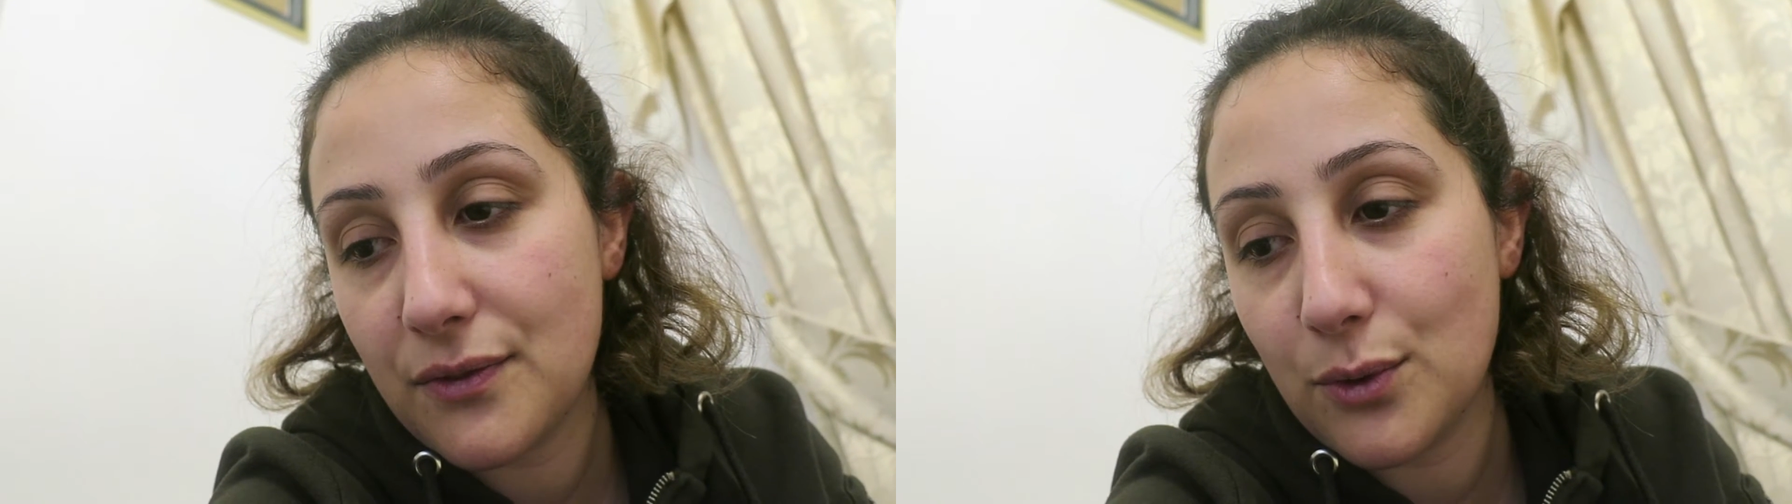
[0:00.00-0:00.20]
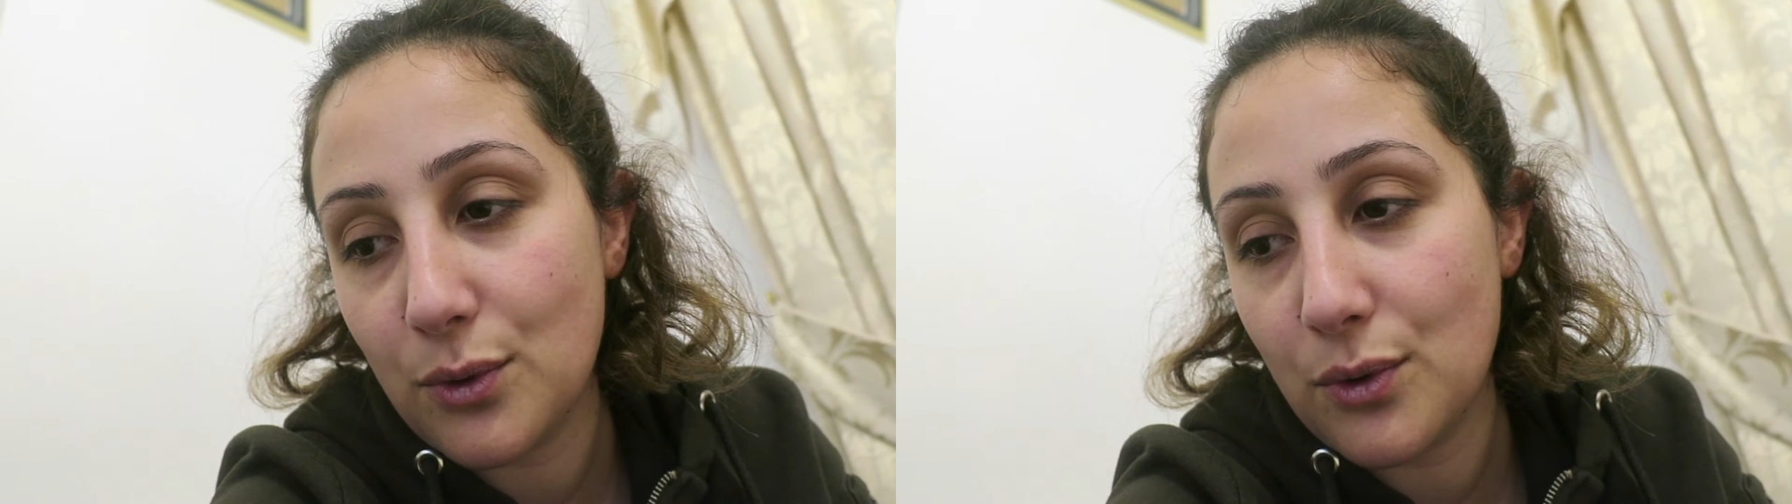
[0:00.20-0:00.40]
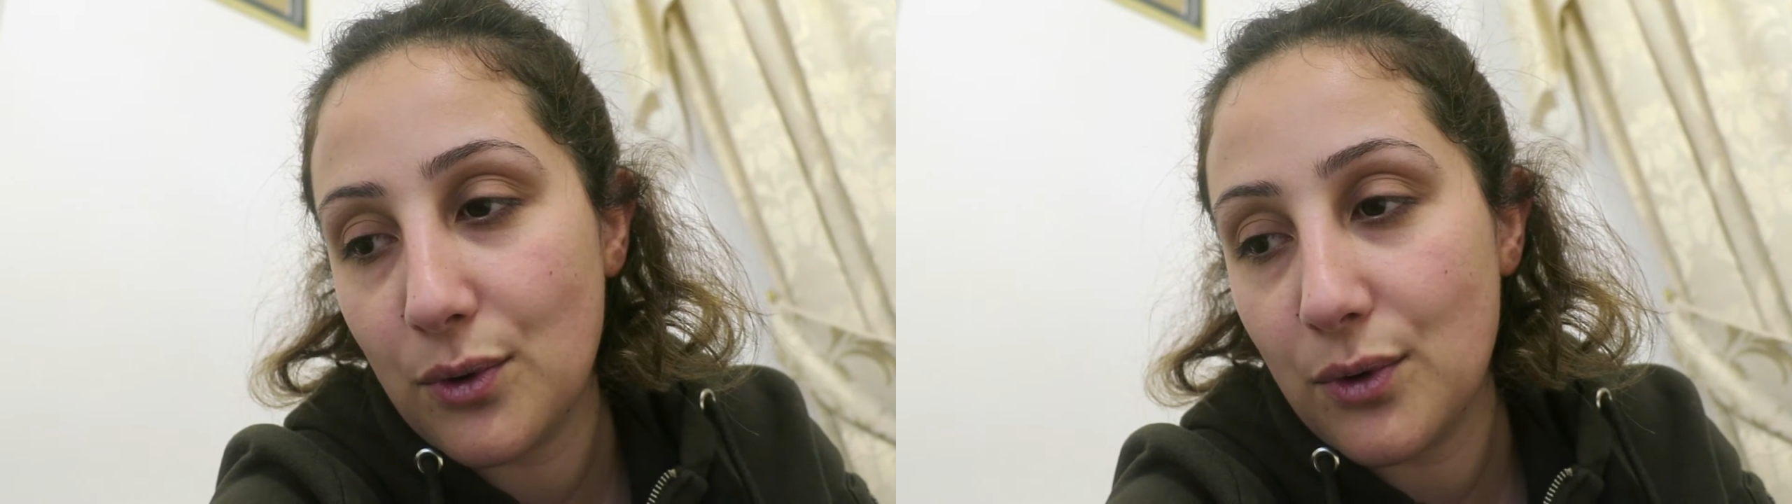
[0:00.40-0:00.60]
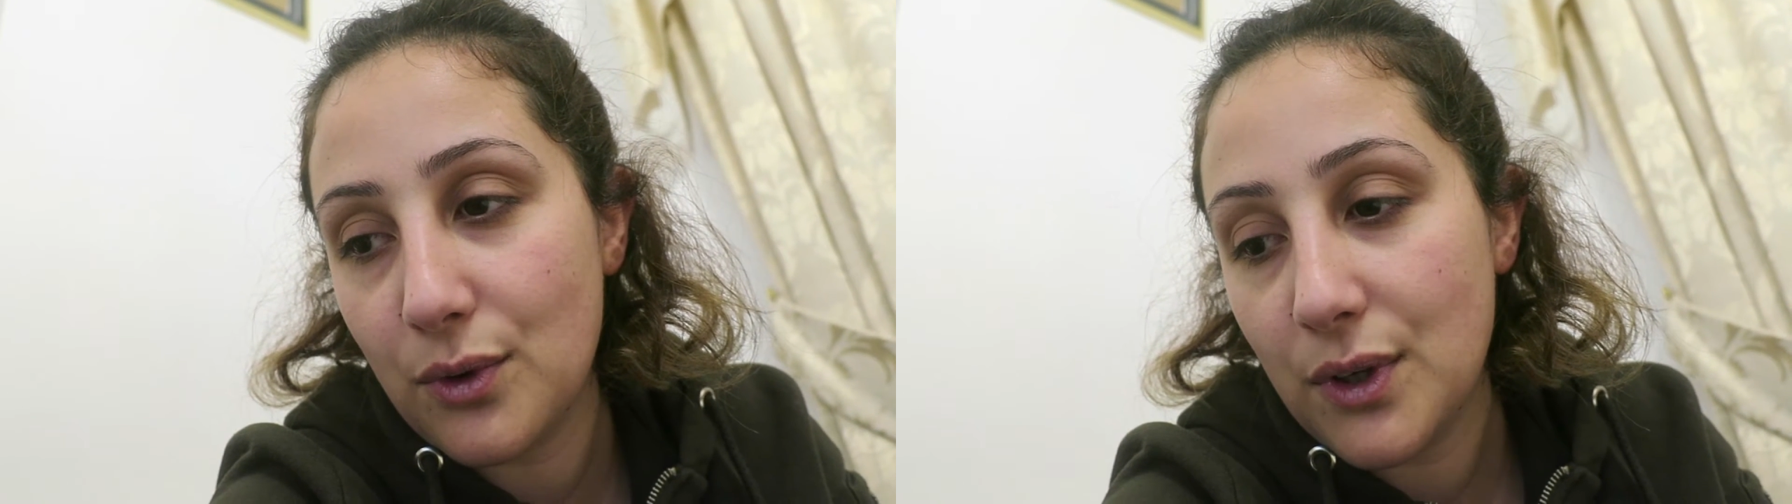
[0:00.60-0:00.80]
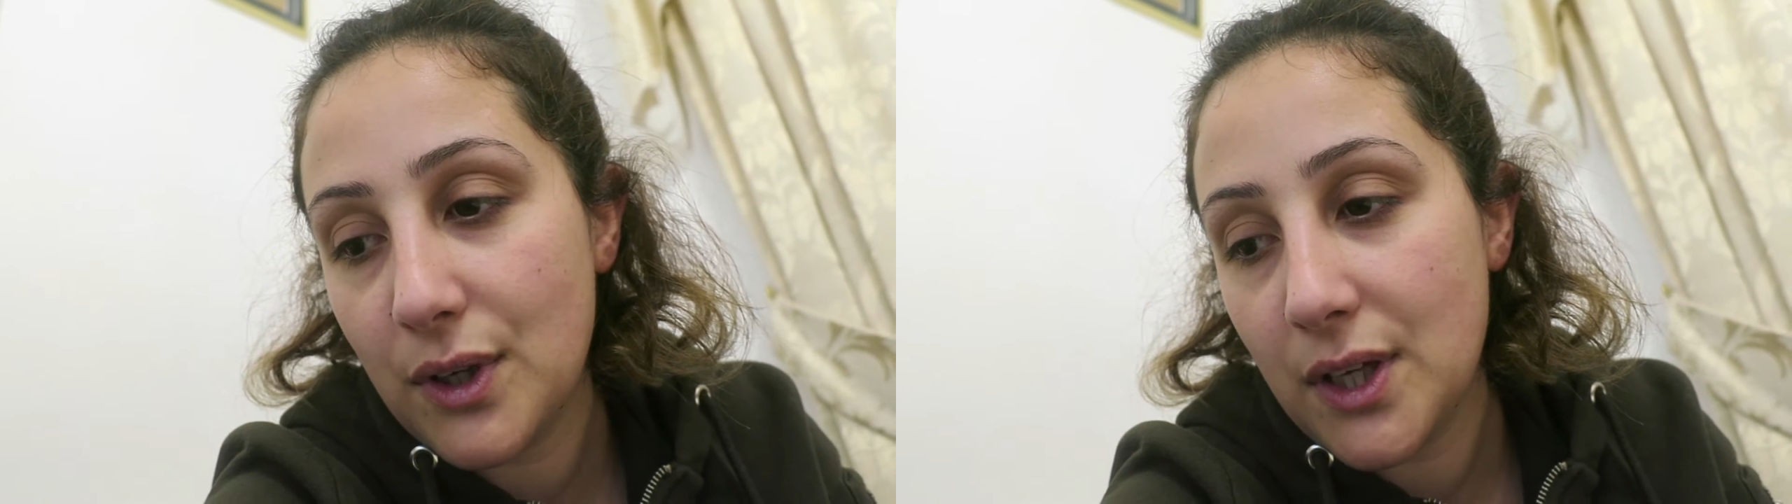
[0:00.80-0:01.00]

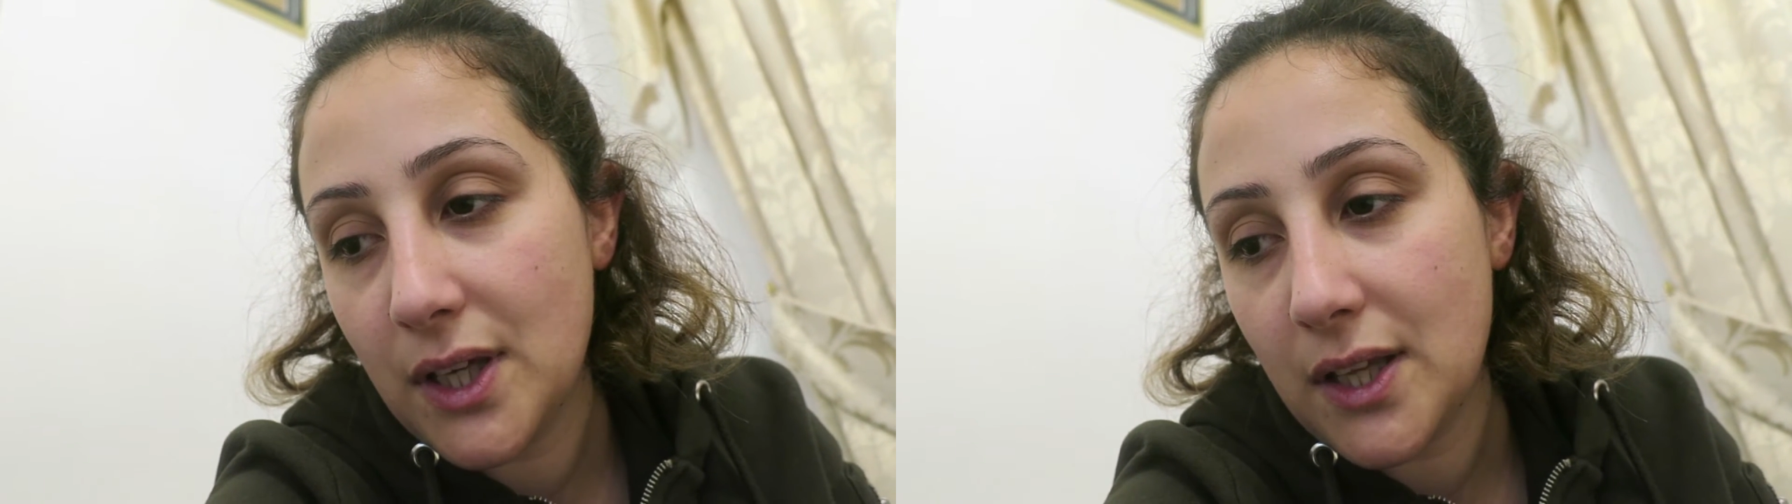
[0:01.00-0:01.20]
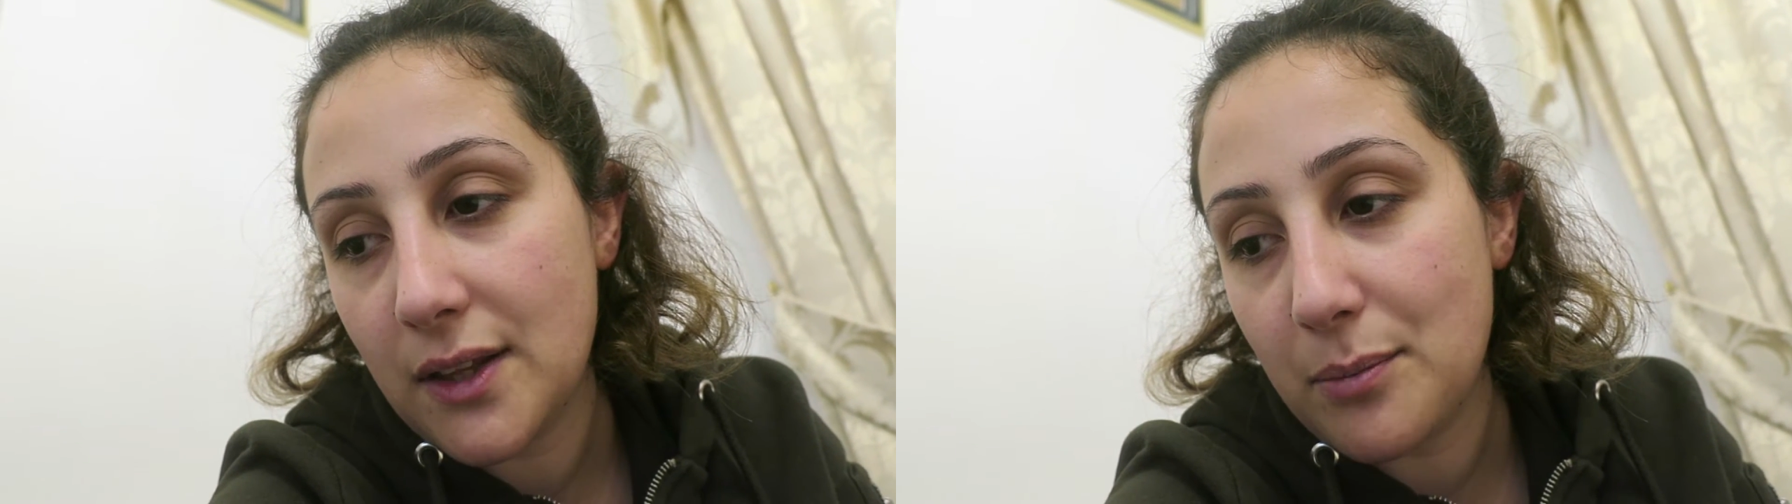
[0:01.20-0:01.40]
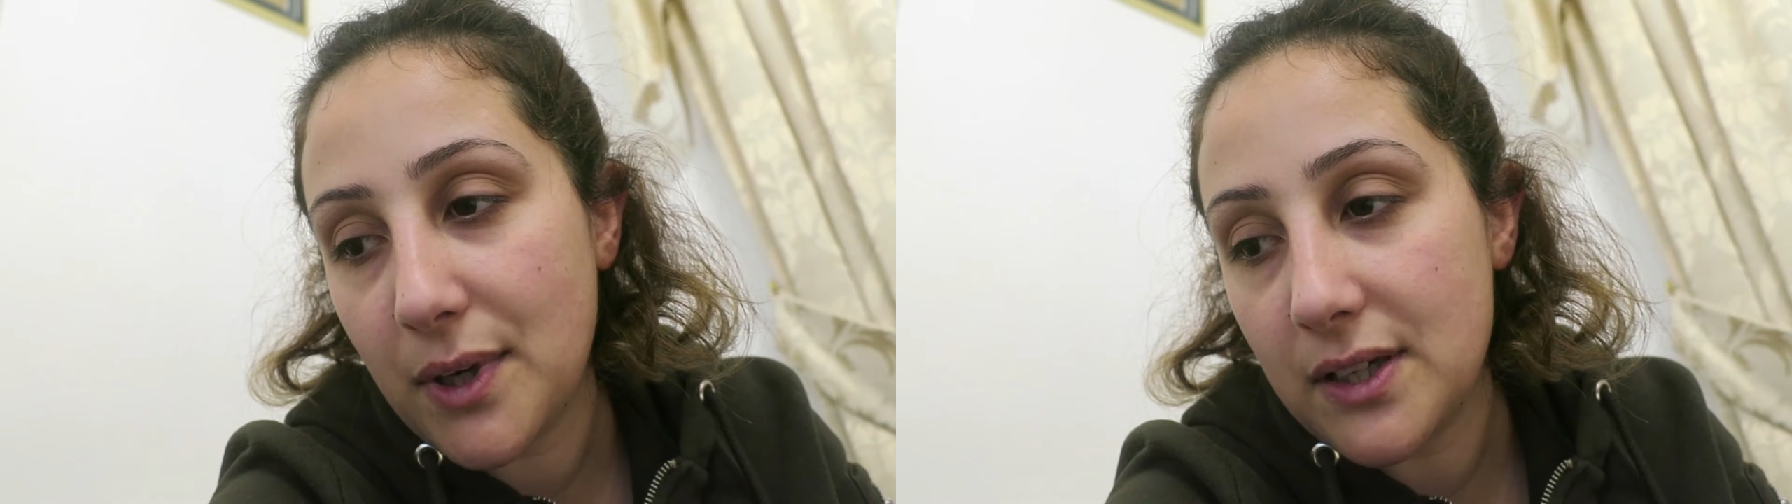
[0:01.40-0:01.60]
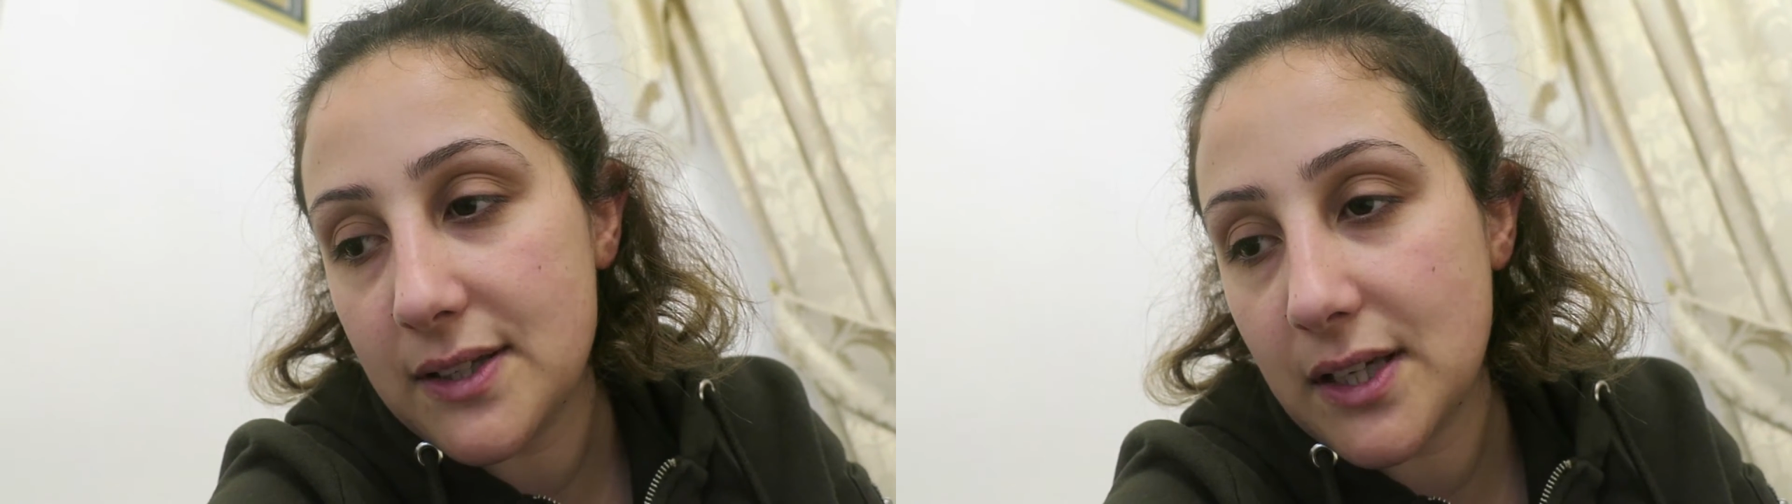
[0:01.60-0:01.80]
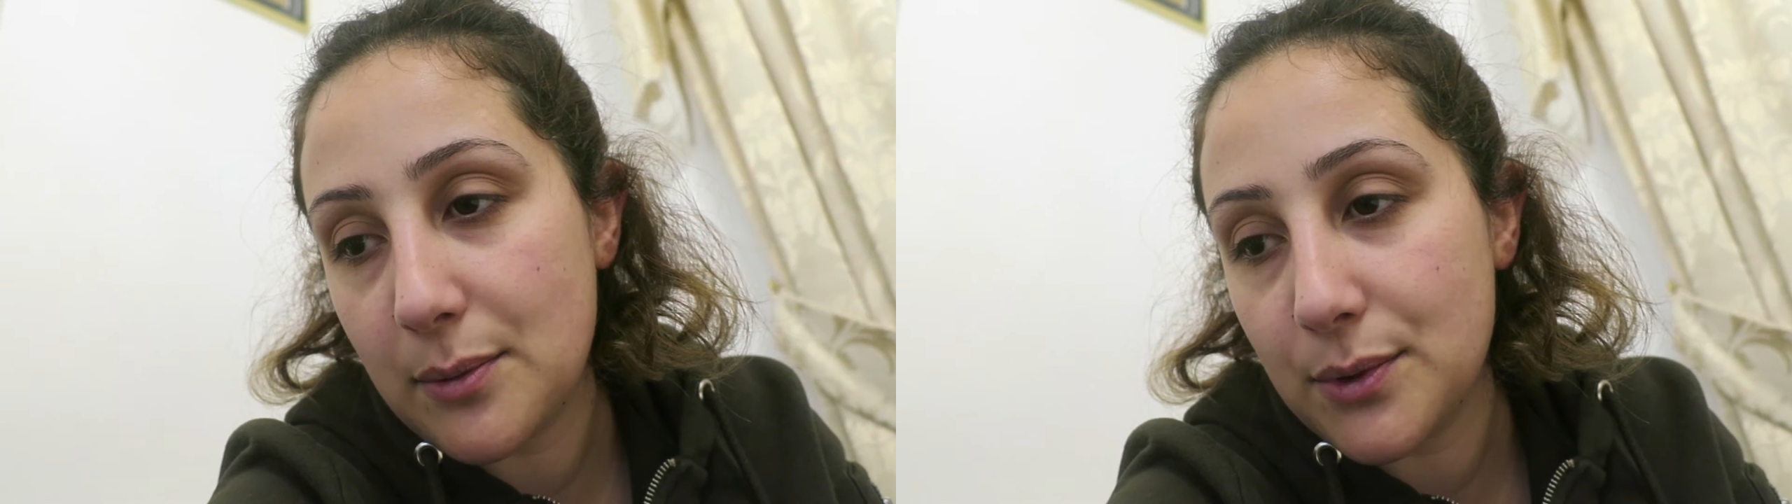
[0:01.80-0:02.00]
for the
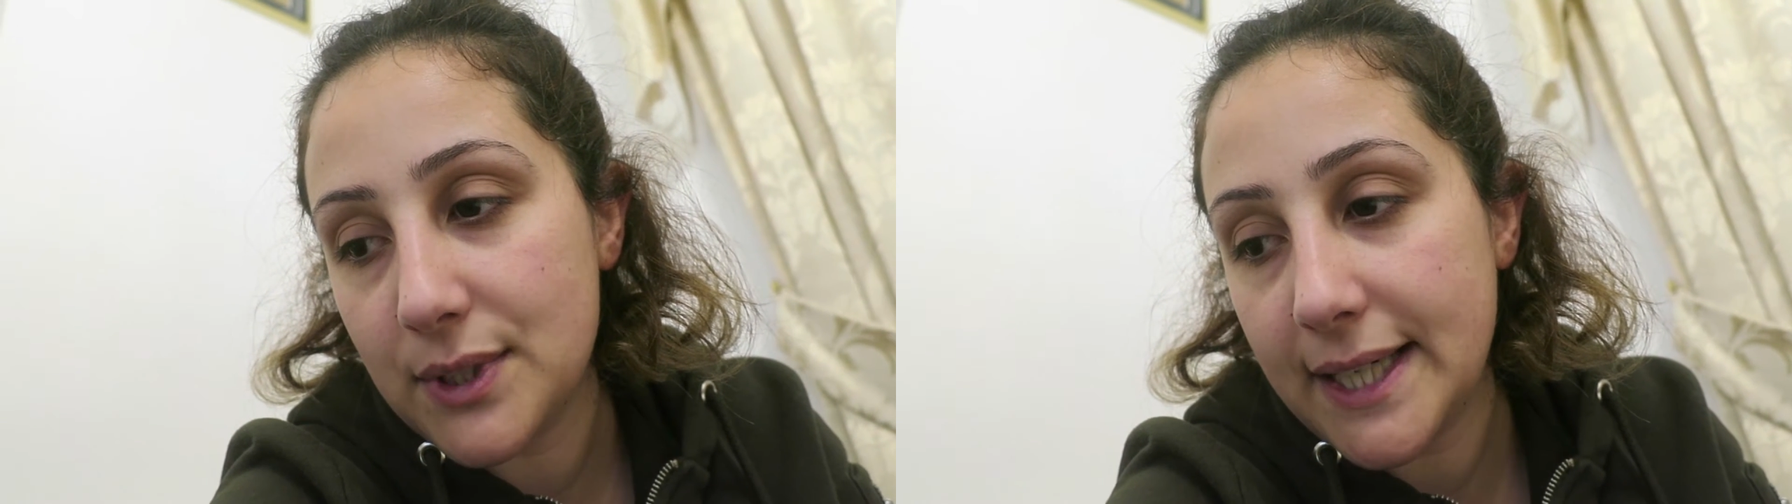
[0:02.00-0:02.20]
past couple